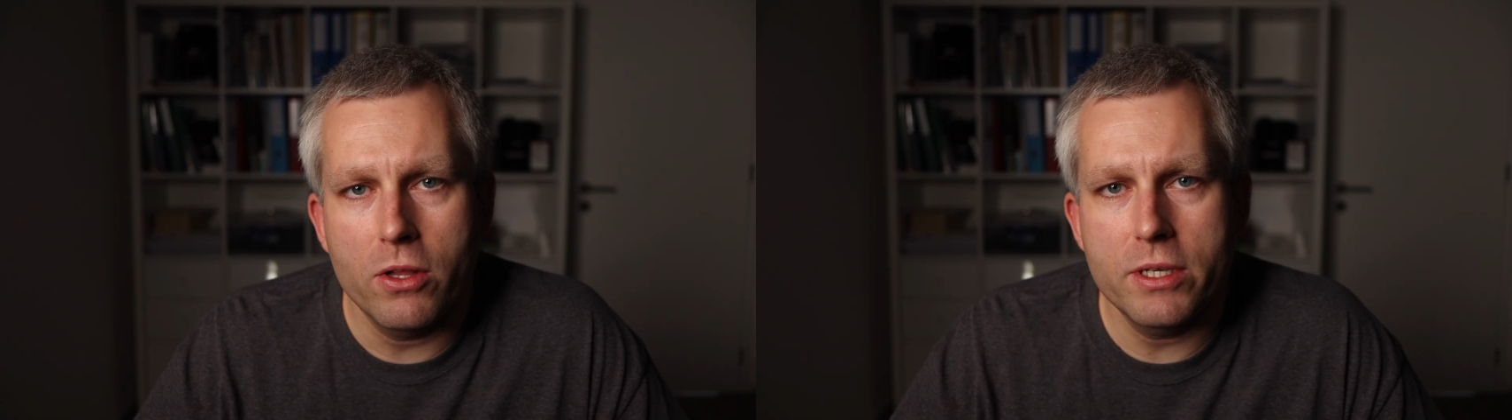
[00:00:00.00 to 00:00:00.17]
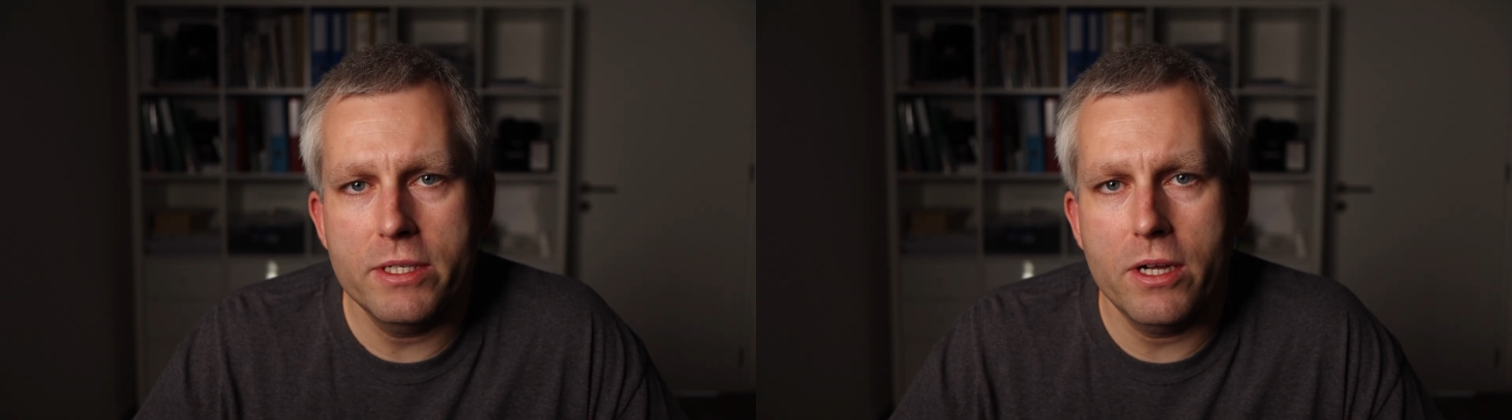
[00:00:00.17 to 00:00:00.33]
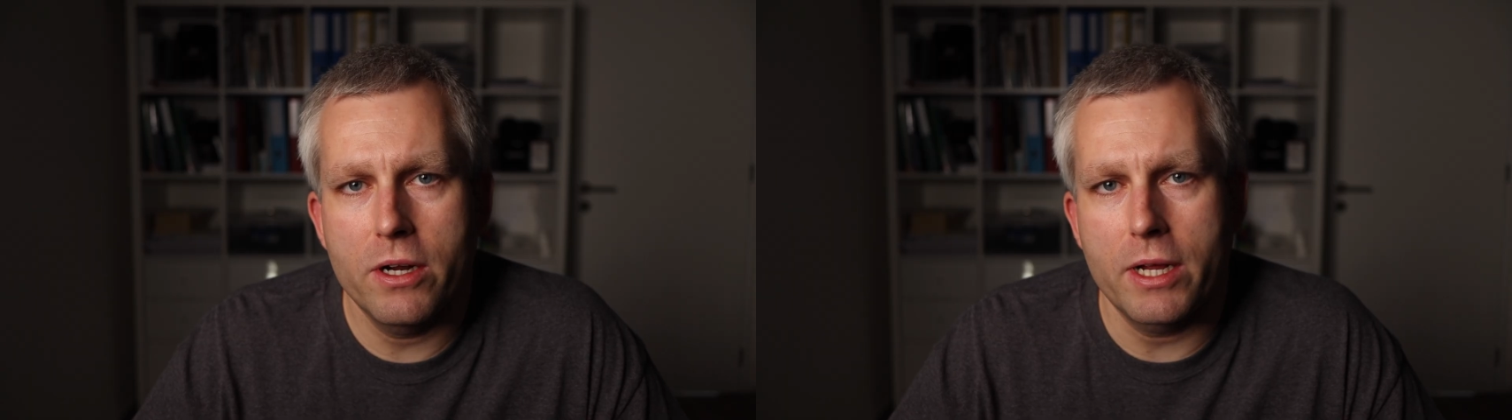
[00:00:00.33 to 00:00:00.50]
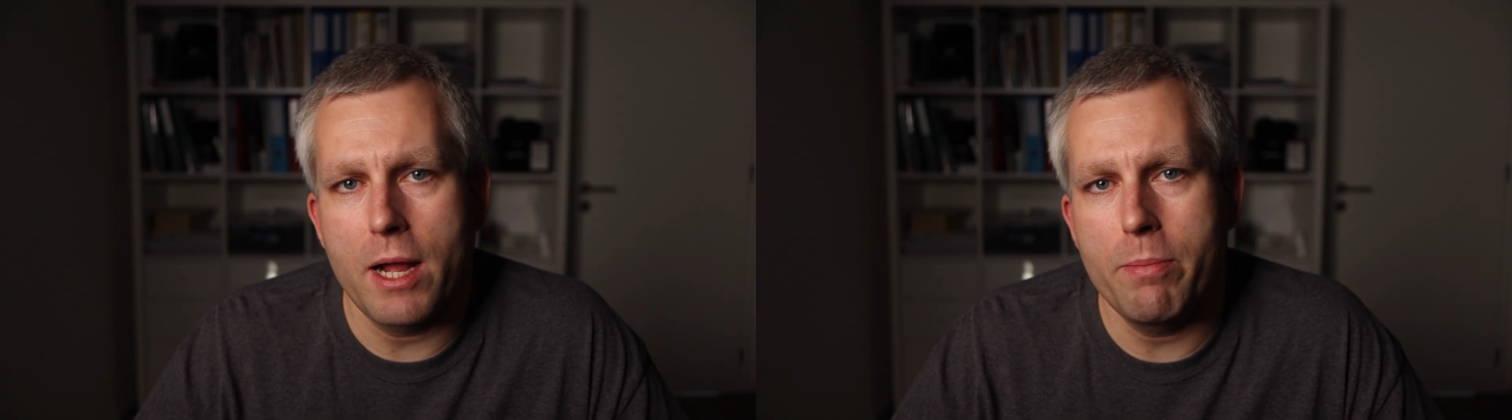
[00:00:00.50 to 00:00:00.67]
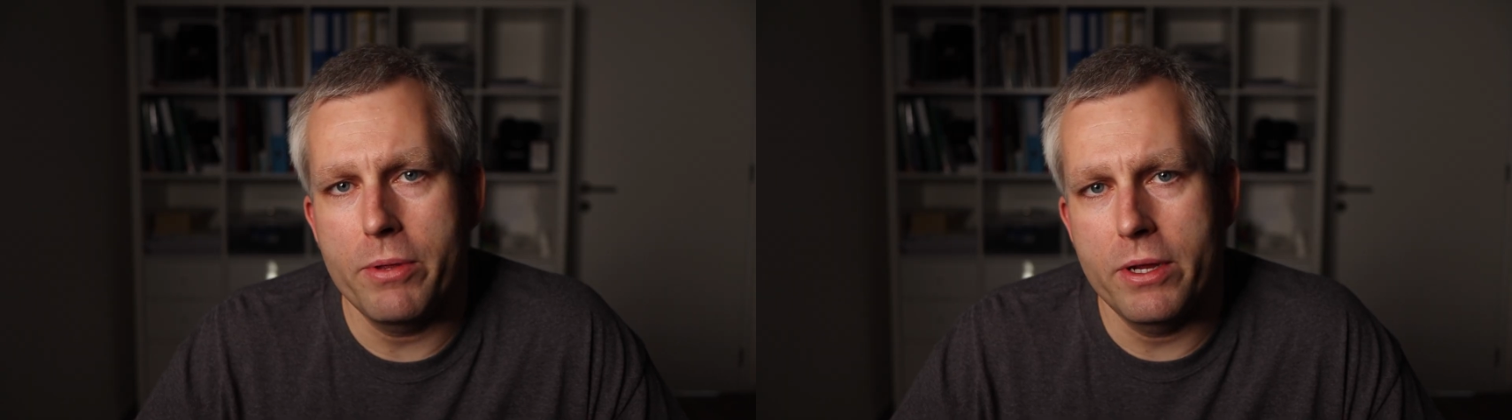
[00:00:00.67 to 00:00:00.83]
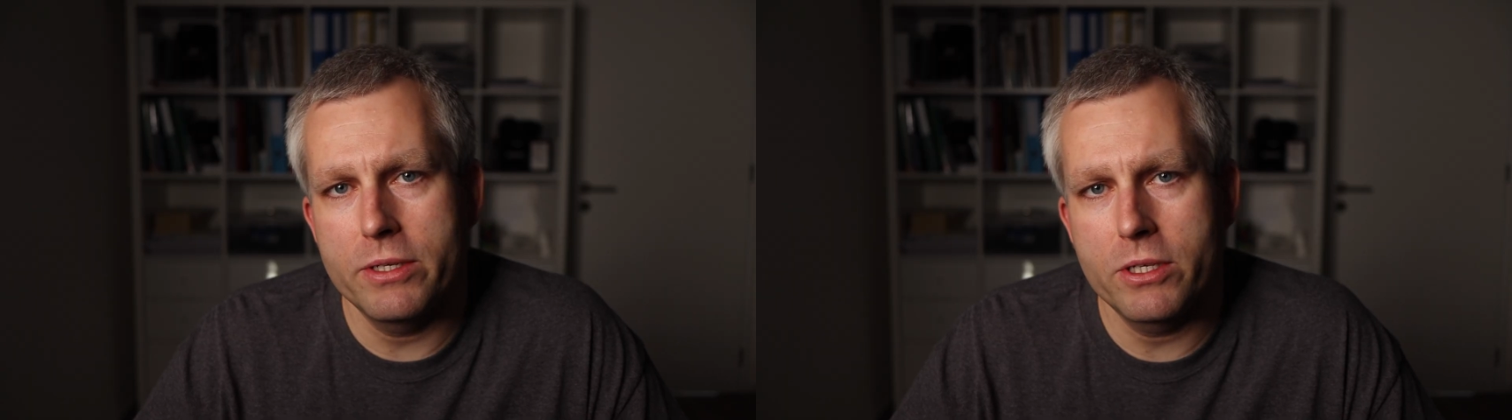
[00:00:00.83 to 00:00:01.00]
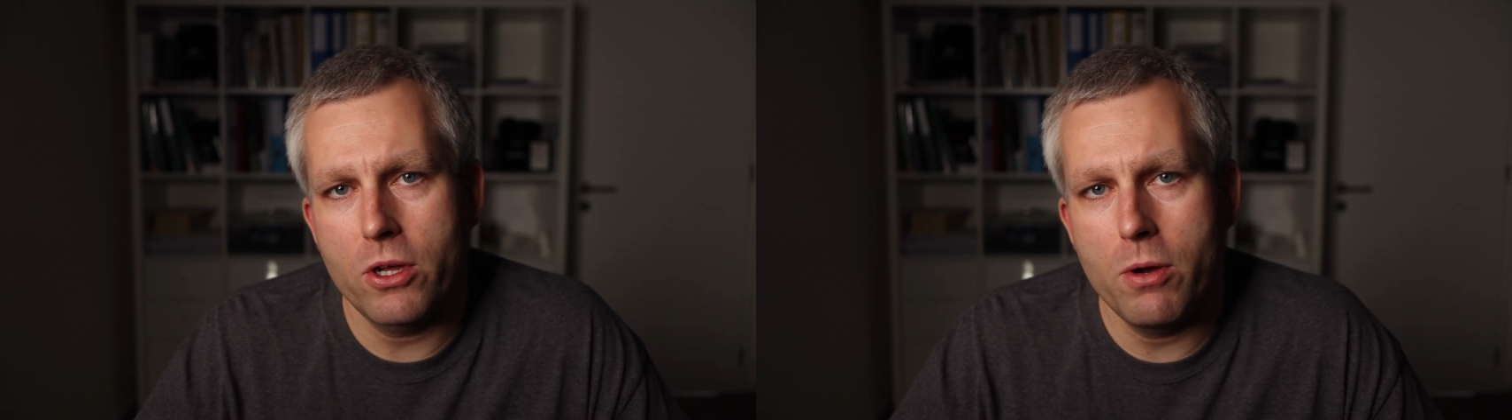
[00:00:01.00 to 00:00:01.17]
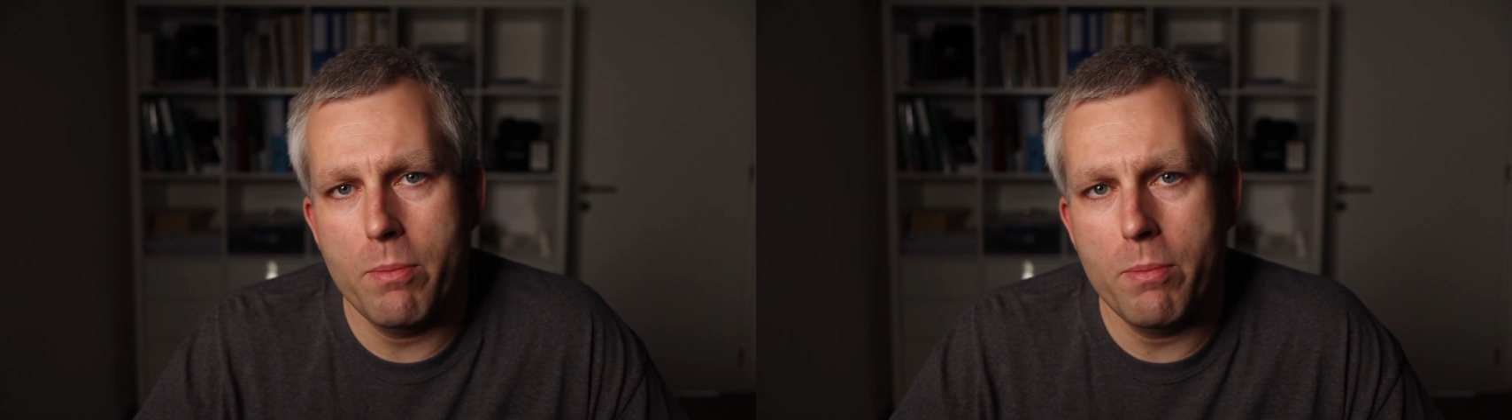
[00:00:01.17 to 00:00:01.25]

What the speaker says: only started a couple years ago,